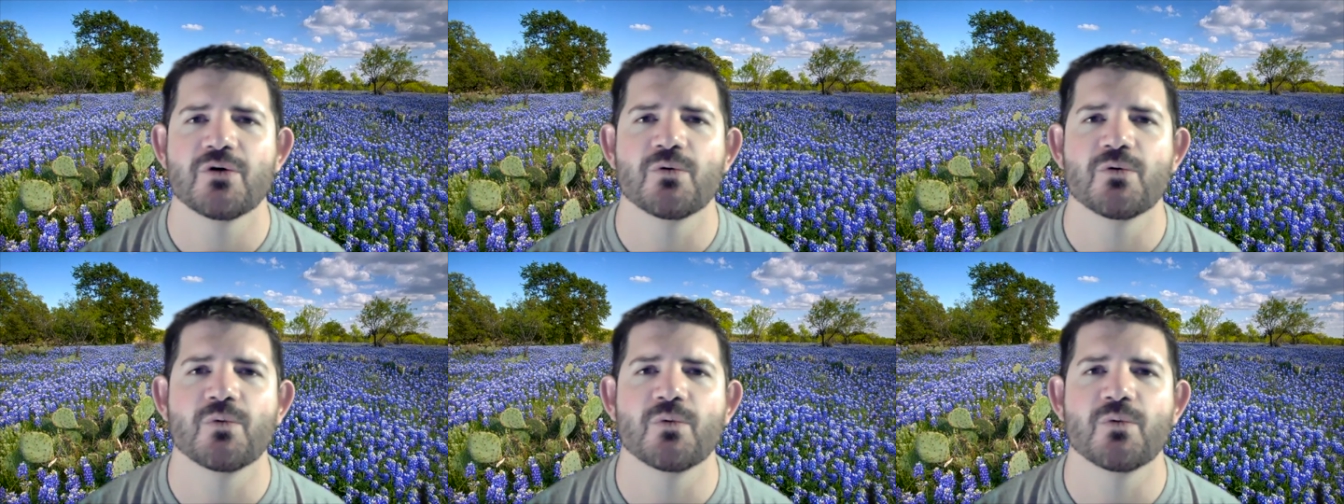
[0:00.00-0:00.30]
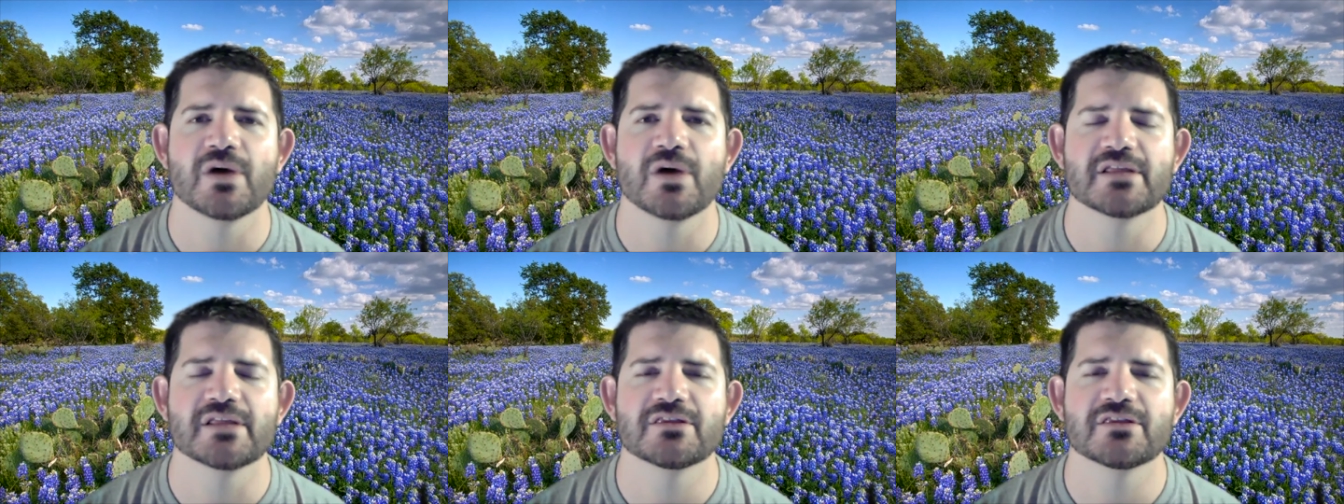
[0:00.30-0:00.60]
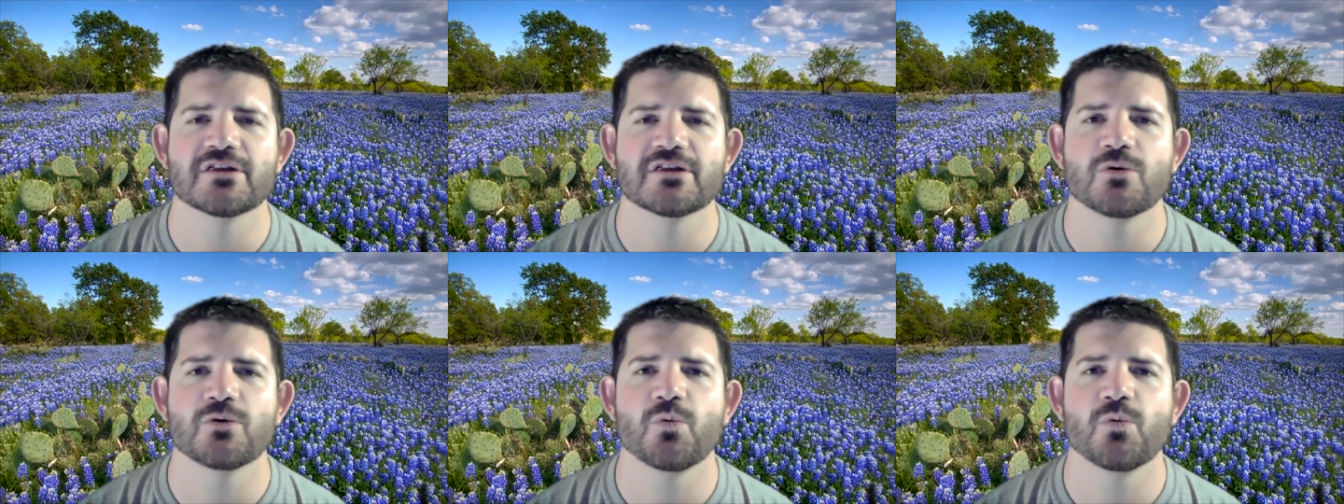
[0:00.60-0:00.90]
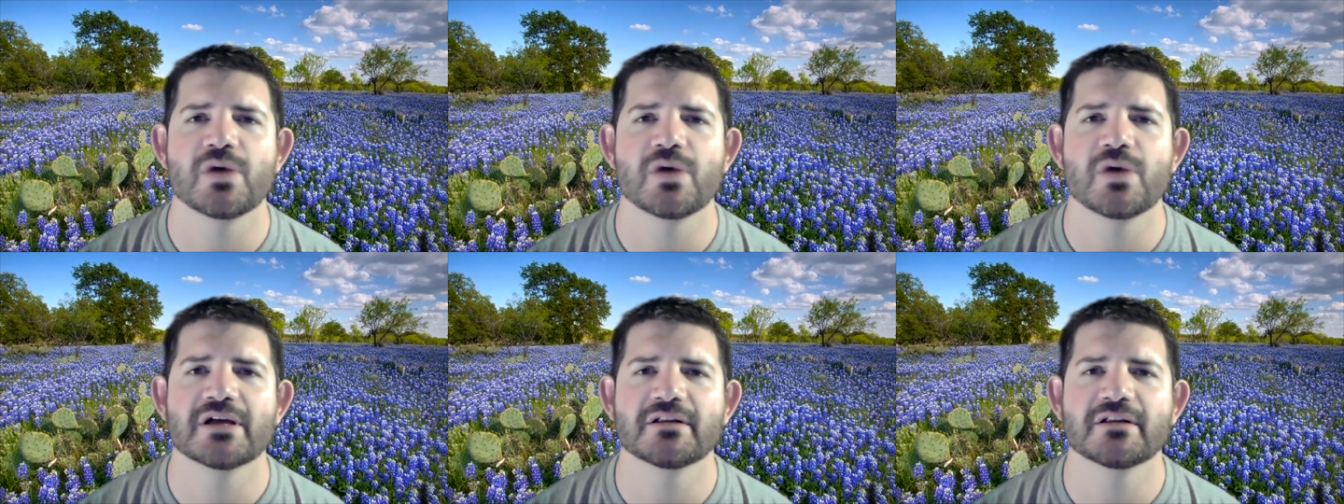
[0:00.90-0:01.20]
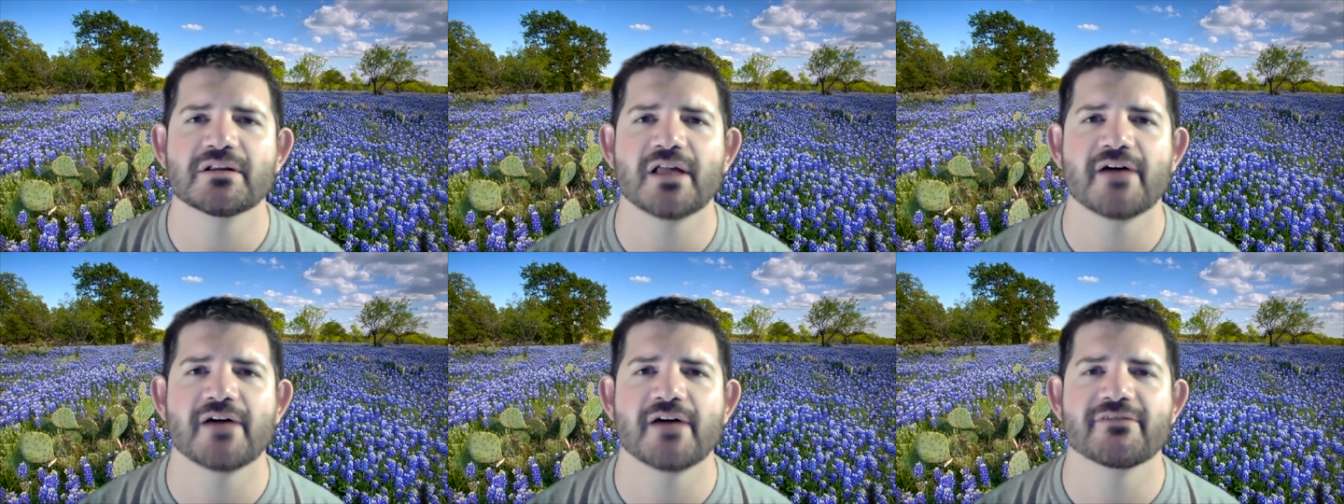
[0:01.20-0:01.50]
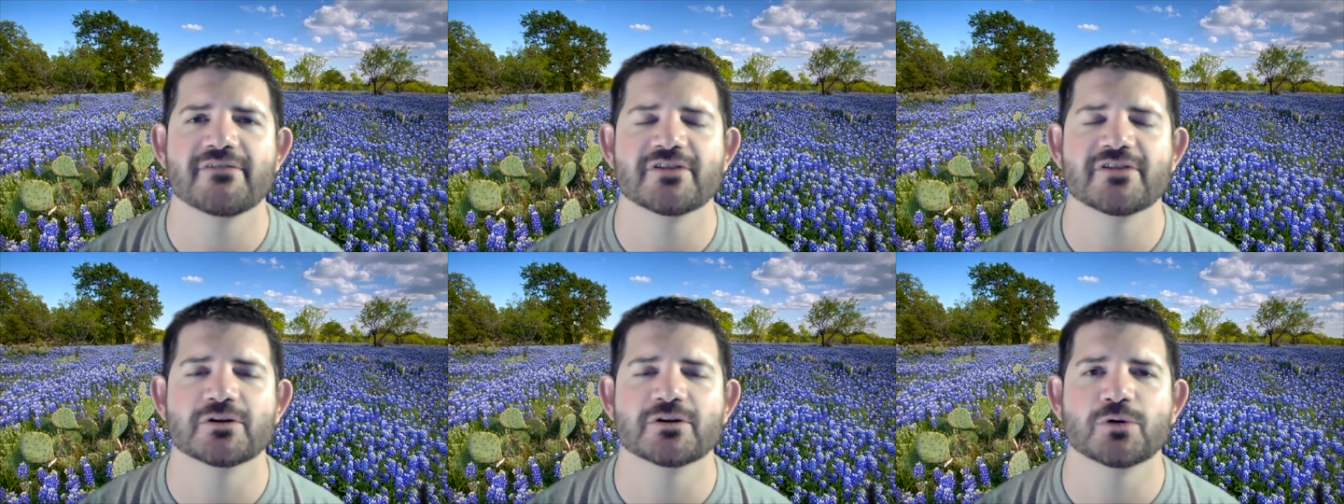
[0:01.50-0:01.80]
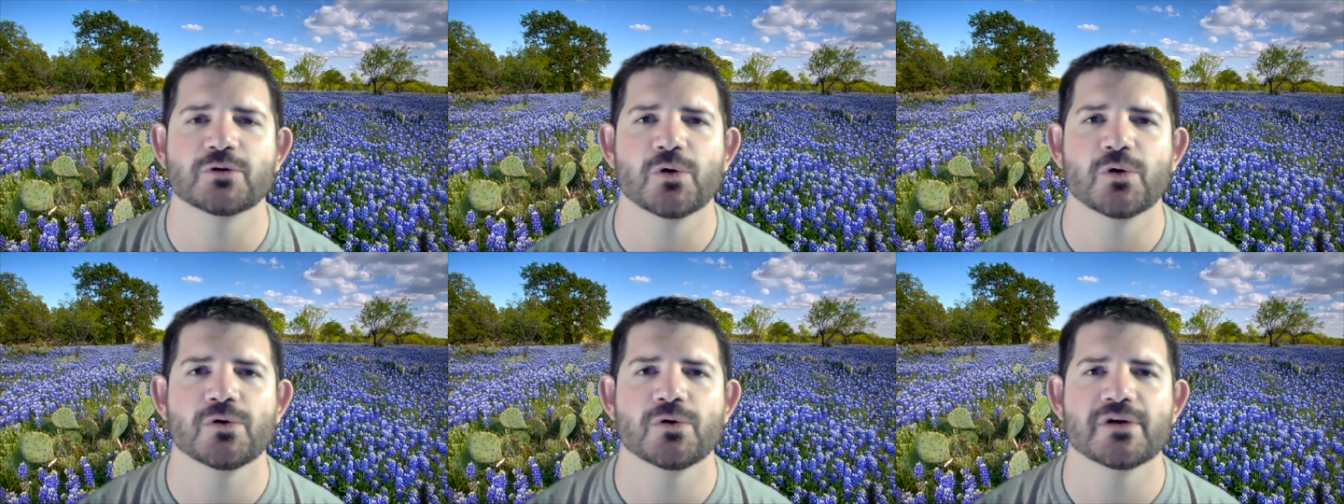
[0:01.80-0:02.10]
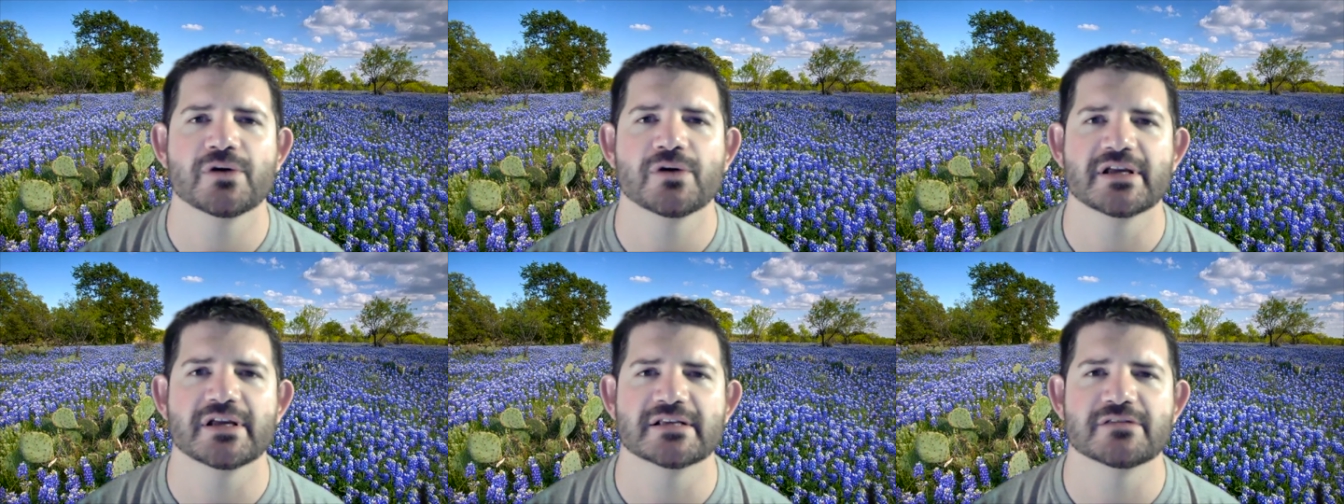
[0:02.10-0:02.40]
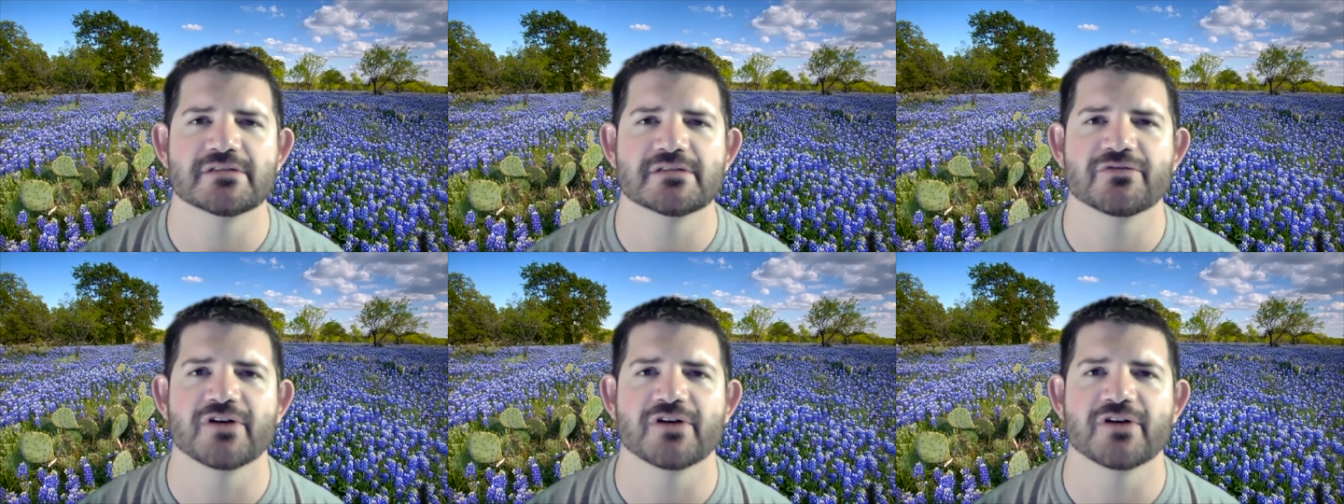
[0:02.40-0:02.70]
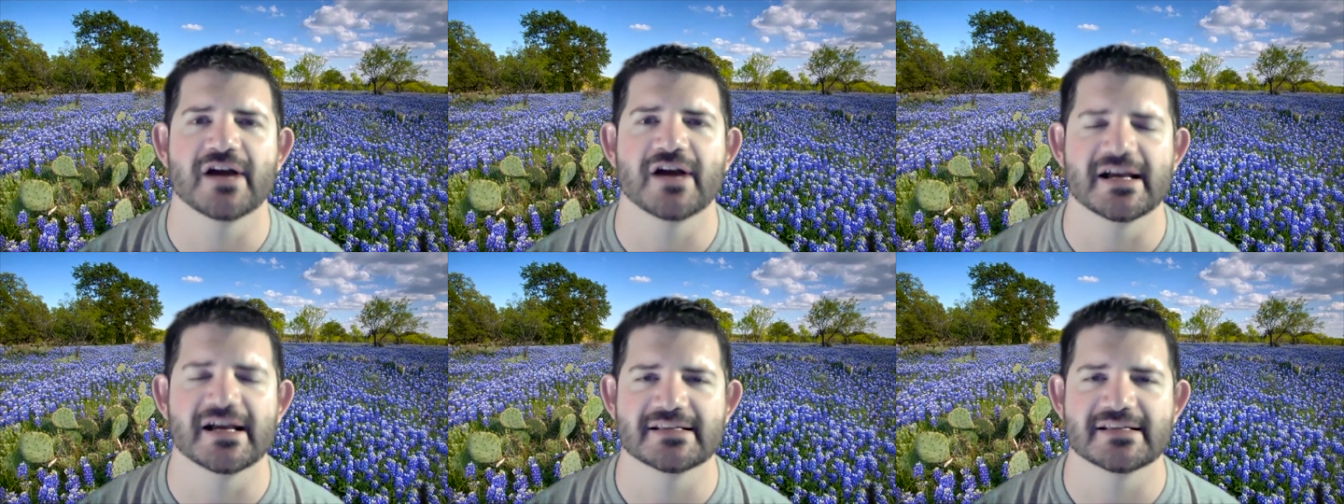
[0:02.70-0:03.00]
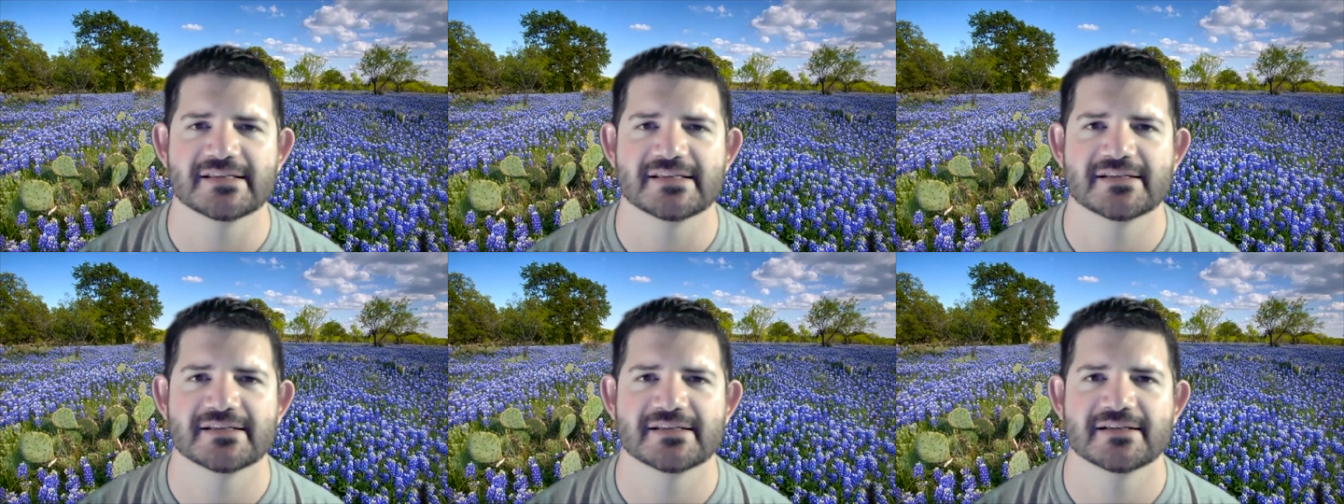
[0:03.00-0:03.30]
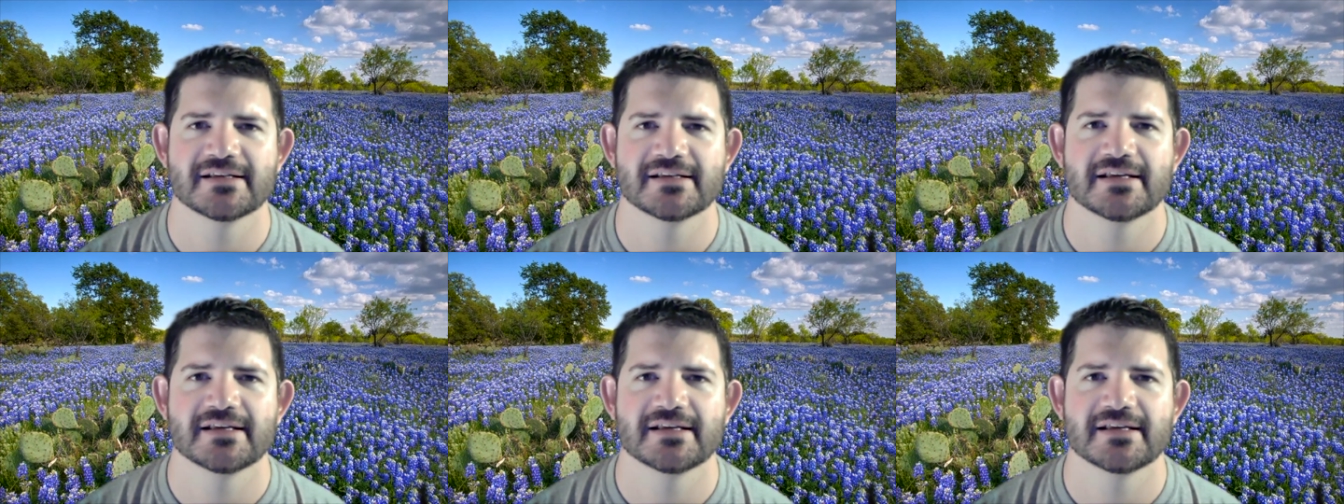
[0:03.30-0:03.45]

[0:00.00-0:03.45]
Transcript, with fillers: what the will of the Lord is for us?